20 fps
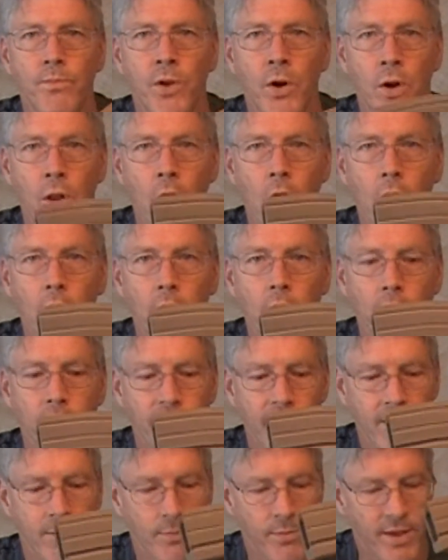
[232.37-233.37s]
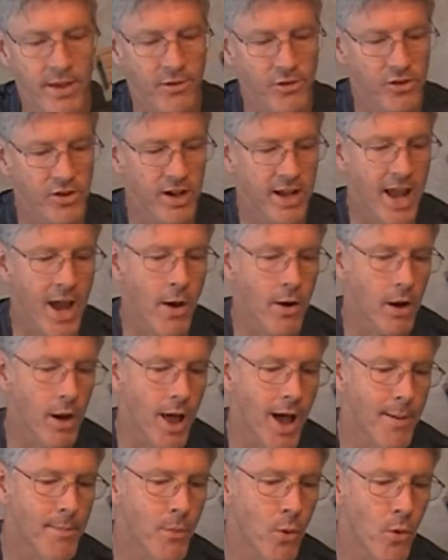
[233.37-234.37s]
they're longer. They stick out a
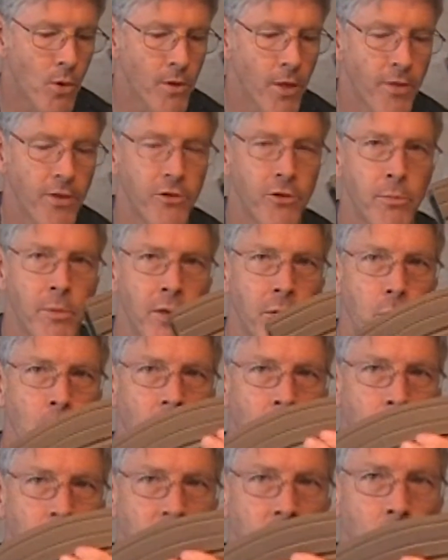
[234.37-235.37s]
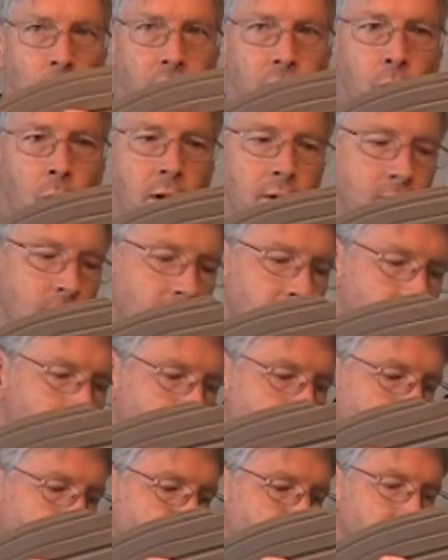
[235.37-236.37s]
lot more than the Smith one, which holds 25
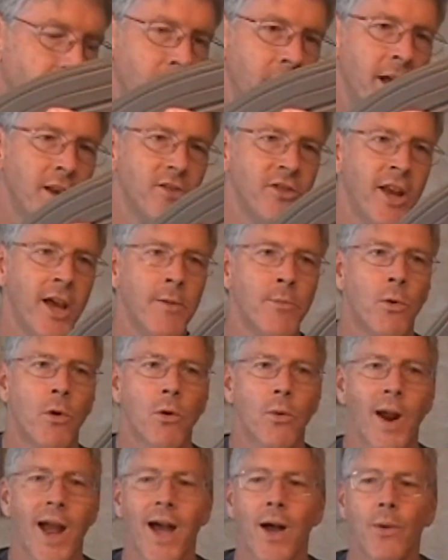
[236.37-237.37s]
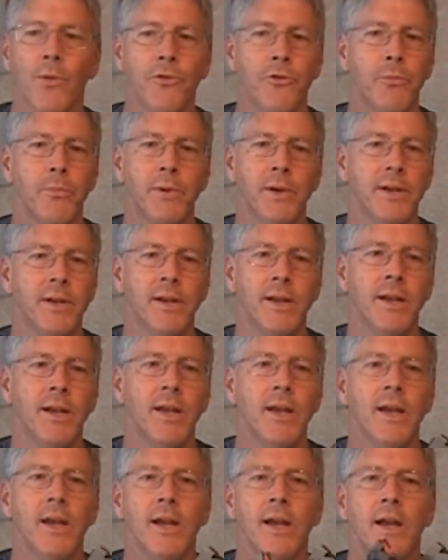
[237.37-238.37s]
rounds. So you're getting 10 more rounds, but
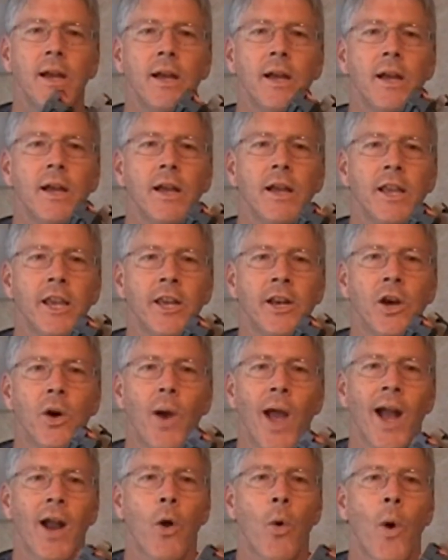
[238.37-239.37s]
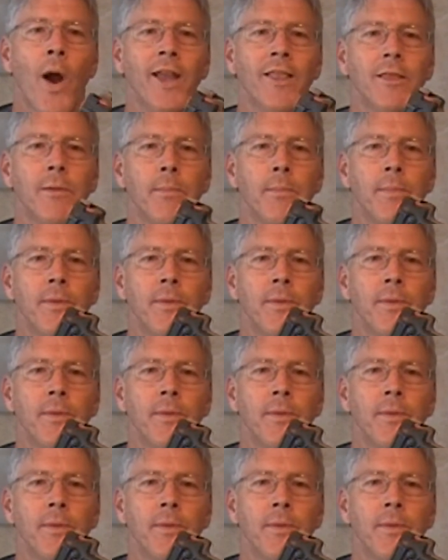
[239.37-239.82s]
at quite